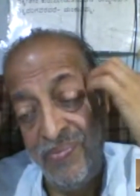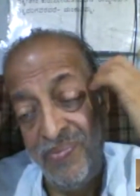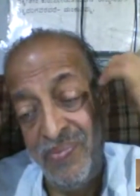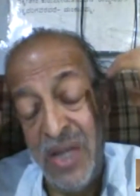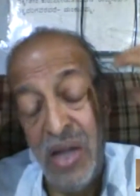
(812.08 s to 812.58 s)

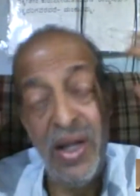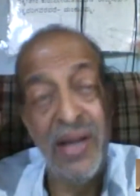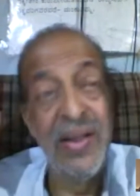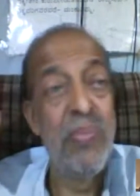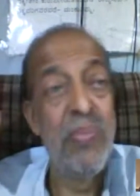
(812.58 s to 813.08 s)
Now the
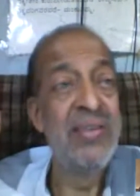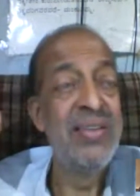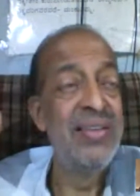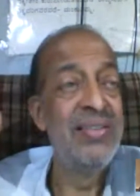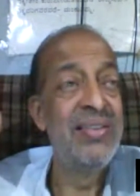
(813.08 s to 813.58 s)
other part
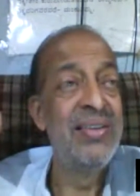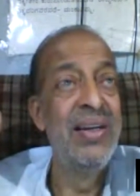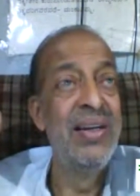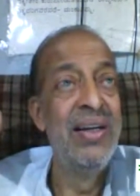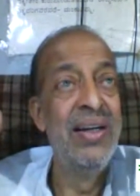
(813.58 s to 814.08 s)
says,
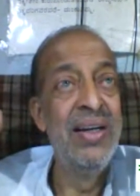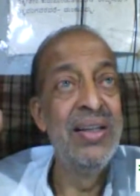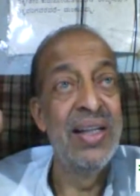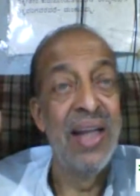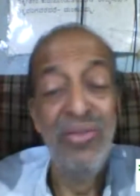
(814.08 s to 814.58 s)

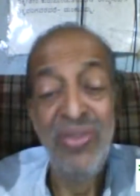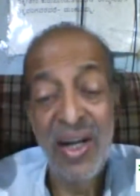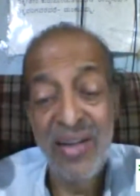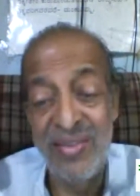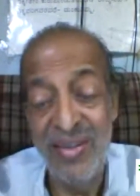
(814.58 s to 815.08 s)

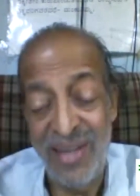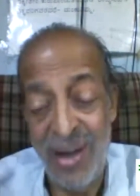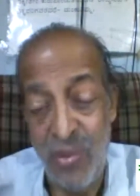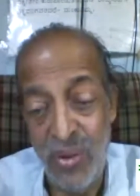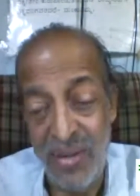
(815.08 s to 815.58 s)
Tadantarasya
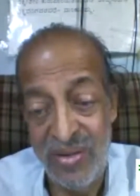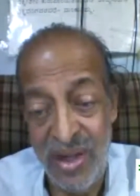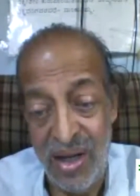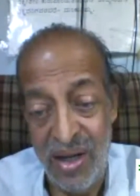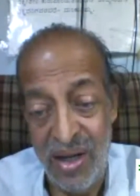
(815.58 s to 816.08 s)
Sarvasya.